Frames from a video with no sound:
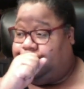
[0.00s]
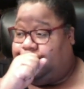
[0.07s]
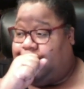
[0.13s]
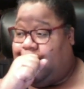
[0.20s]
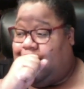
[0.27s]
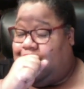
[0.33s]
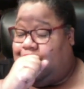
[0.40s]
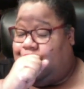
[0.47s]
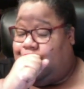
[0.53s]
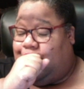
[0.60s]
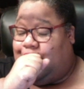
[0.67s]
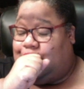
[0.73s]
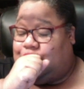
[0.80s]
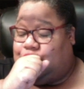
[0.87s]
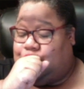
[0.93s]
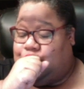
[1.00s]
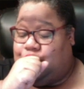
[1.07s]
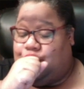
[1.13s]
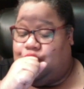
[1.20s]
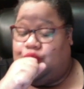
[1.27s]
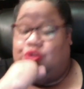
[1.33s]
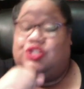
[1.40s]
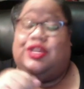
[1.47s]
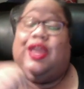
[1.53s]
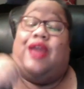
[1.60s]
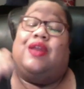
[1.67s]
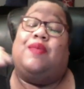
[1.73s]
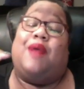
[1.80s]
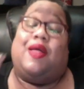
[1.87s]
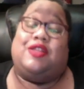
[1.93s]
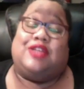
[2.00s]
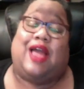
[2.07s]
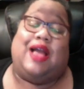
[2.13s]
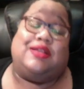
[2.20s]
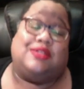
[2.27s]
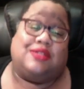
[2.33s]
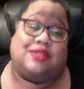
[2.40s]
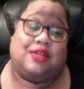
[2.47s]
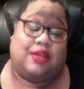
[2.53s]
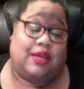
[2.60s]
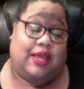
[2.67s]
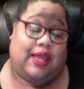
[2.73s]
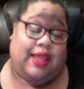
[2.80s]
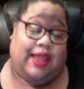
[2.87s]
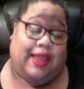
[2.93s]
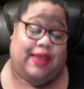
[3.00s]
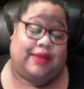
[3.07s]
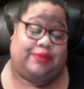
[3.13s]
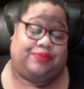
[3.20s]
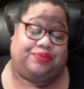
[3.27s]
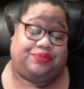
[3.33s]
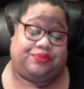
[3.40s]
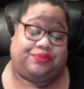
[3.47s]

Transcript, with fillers: Karen agrees to, which Karen apologizes. And